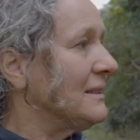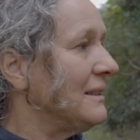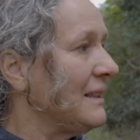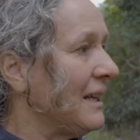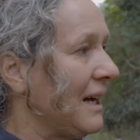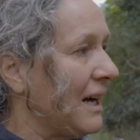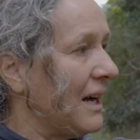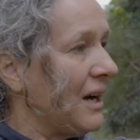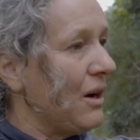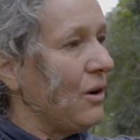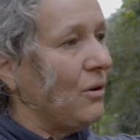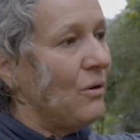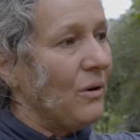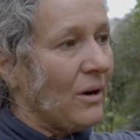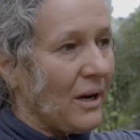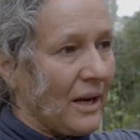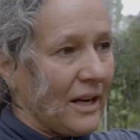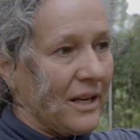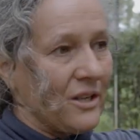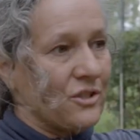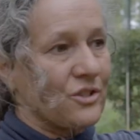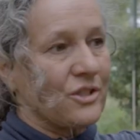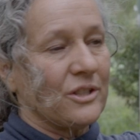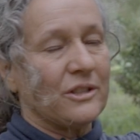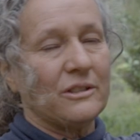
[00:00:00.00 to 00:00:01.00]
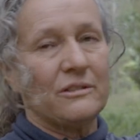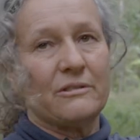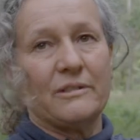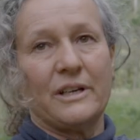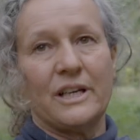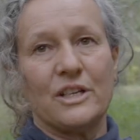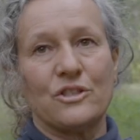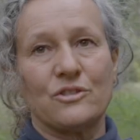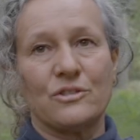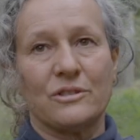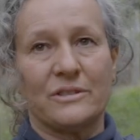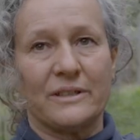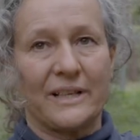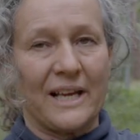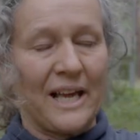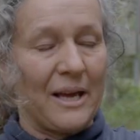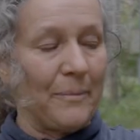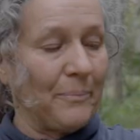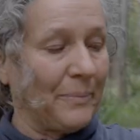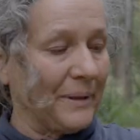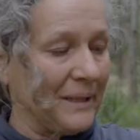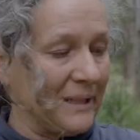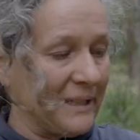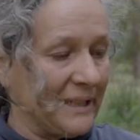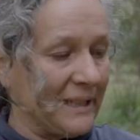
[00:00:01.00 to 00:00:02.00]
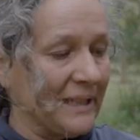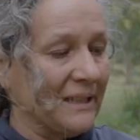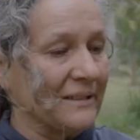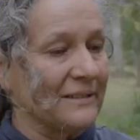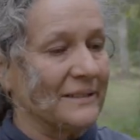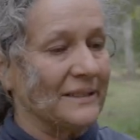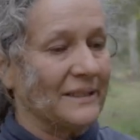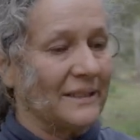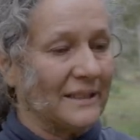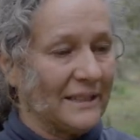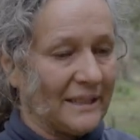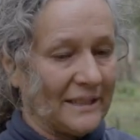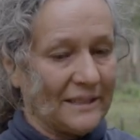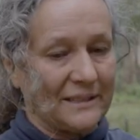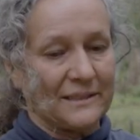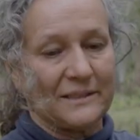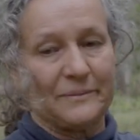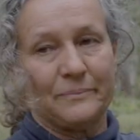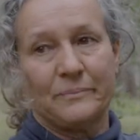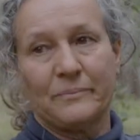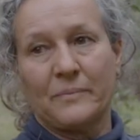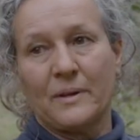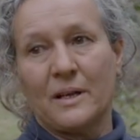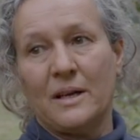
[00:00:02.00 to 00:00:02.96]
now a regeneration happening underneath.